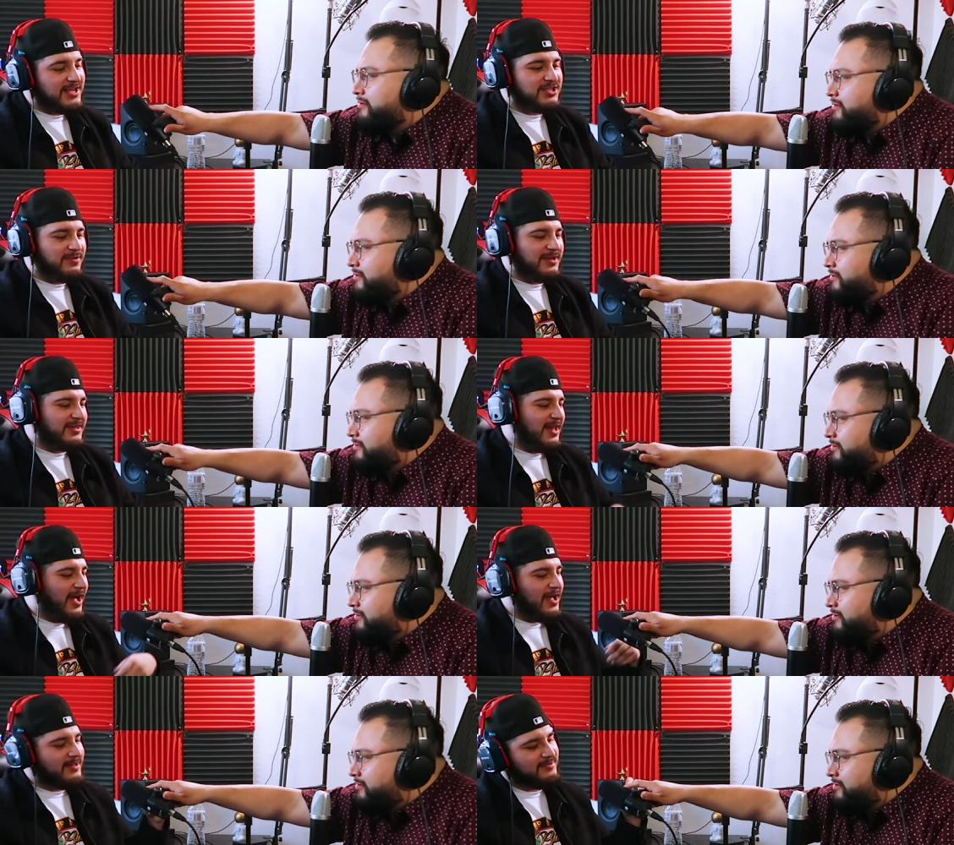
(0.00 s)
Speaker 1: that shit was
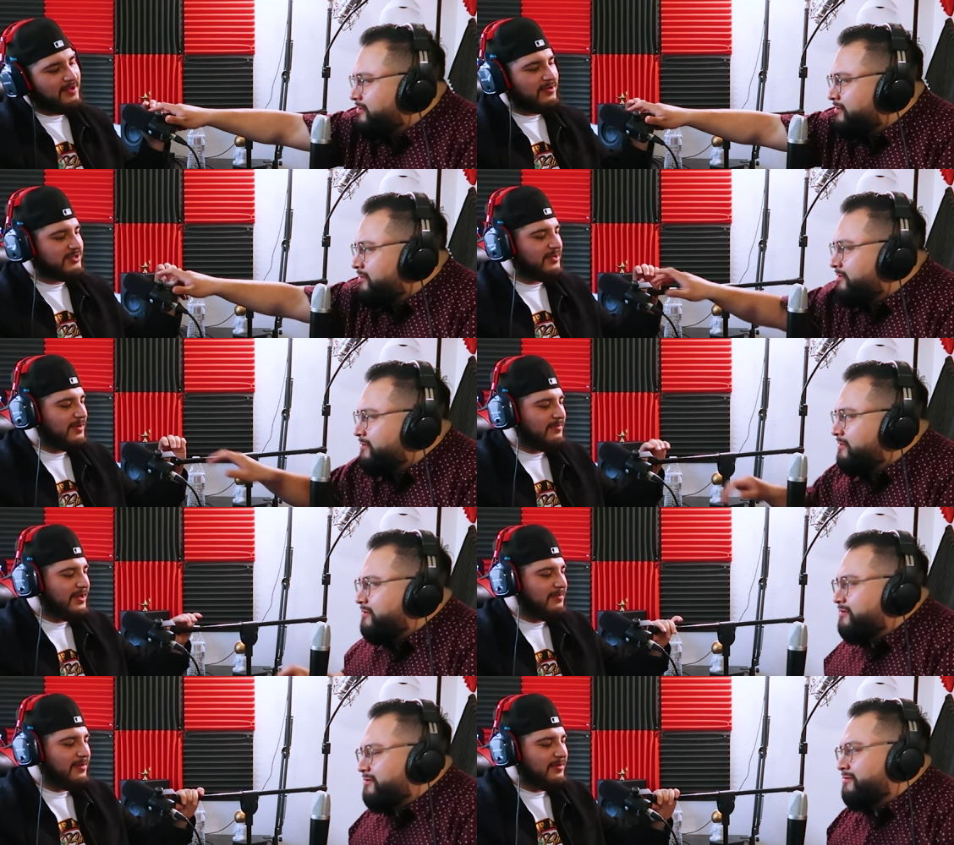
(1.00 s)
not. Oh shit, my
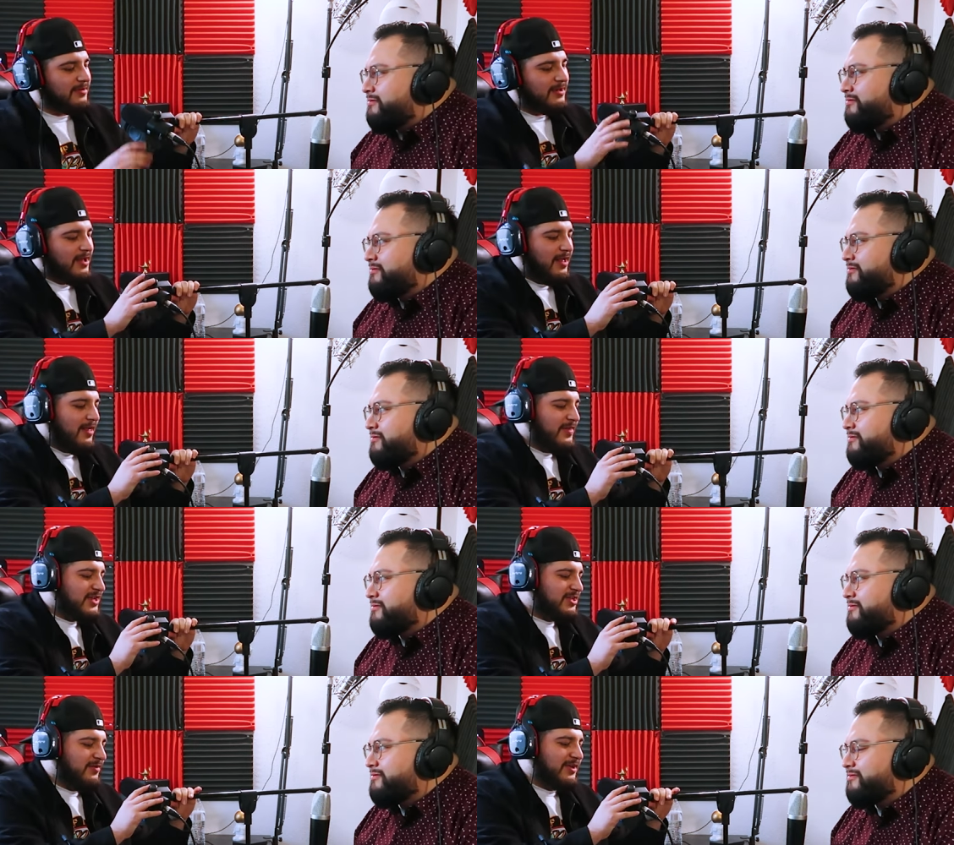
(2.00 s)
bad, bro.
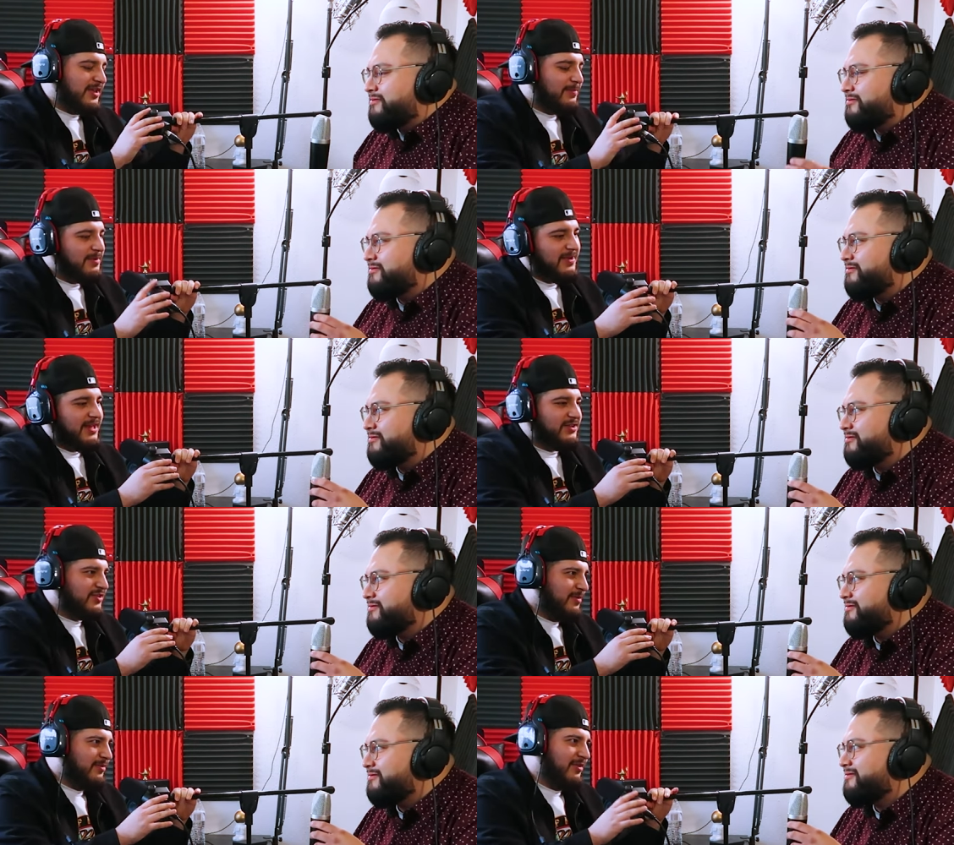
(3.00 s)
That shit was. I'm gonna be like
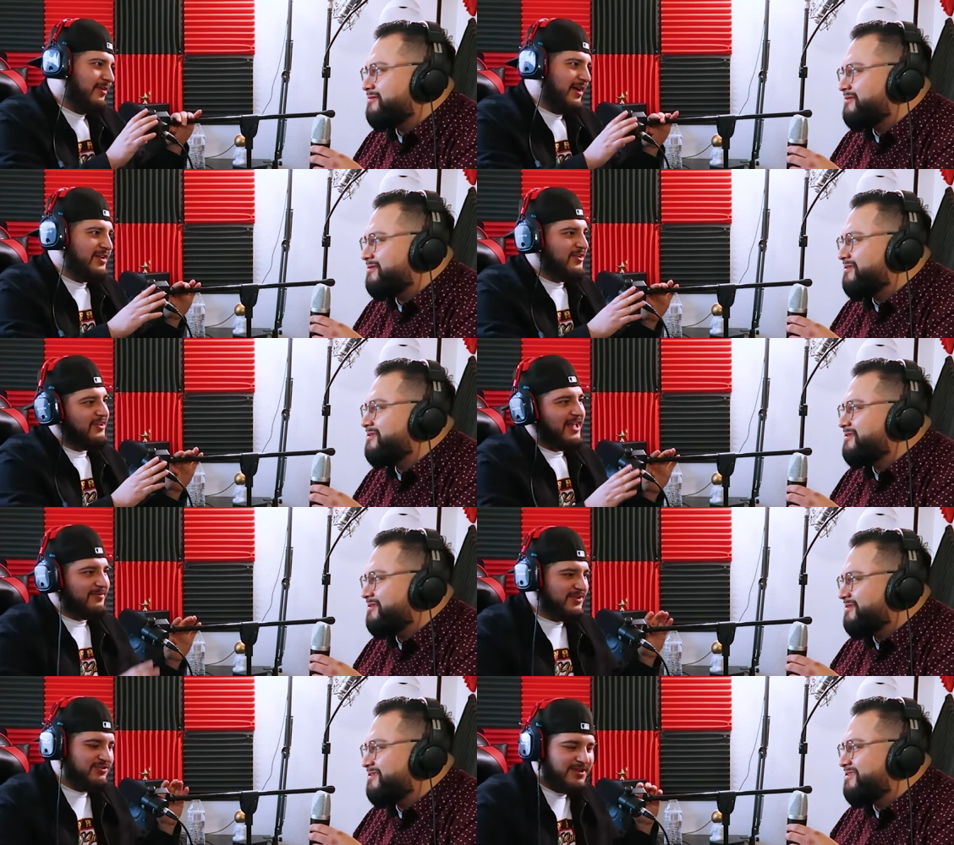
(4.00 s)
Dre, bro. I know you
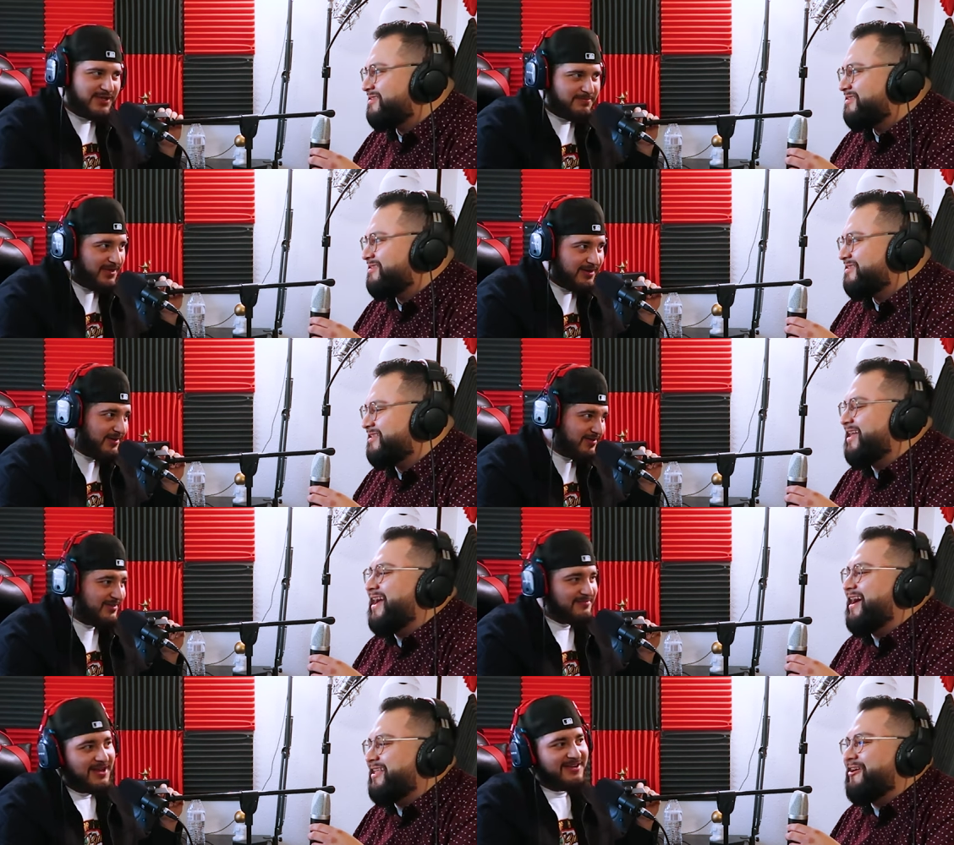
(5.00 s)
like when Dre was speaking into
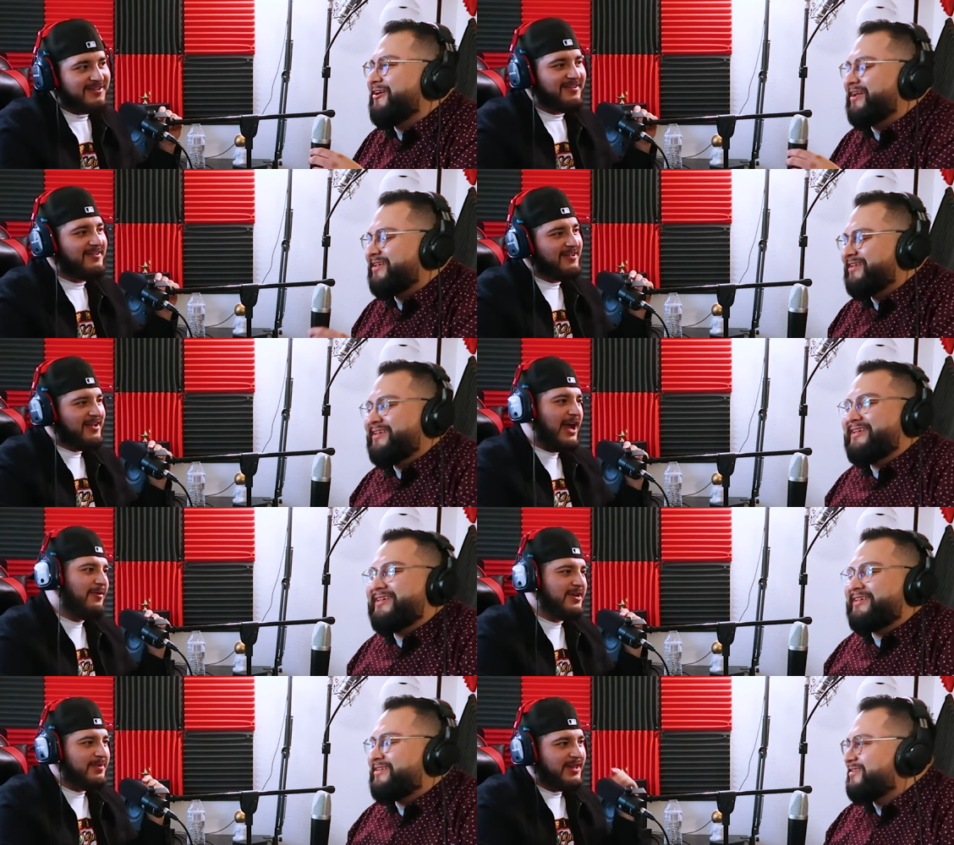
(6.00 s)
yeah, the mic, so I
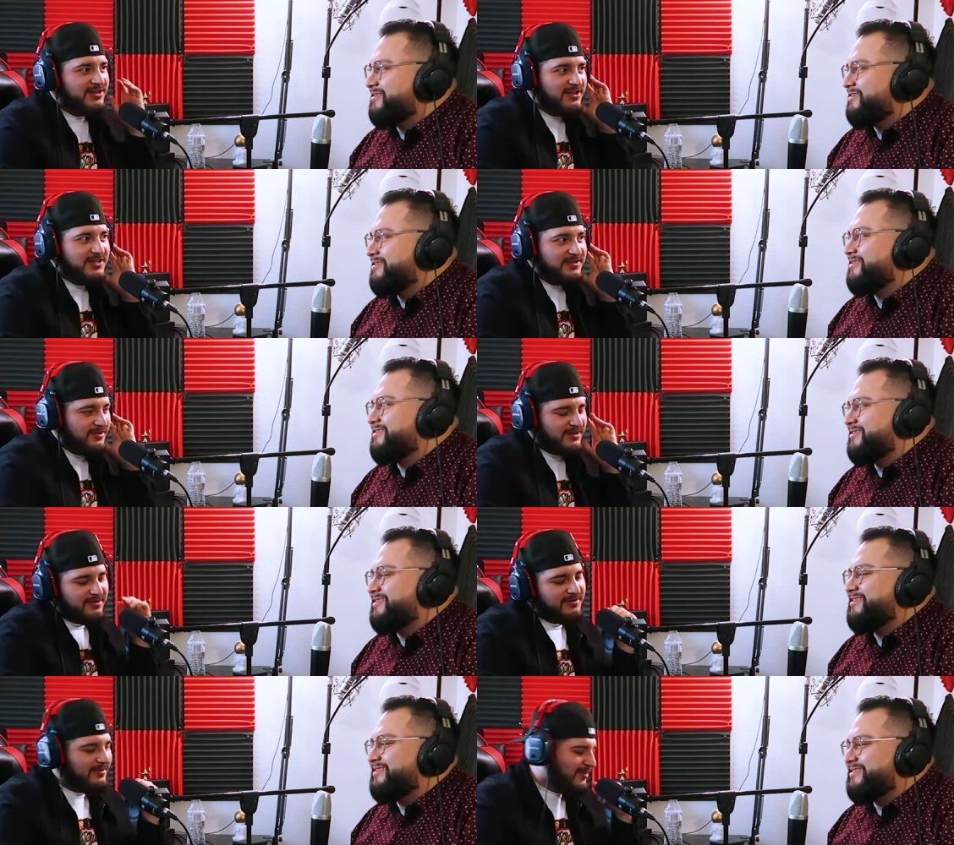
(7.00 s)
want to be like Dre too. So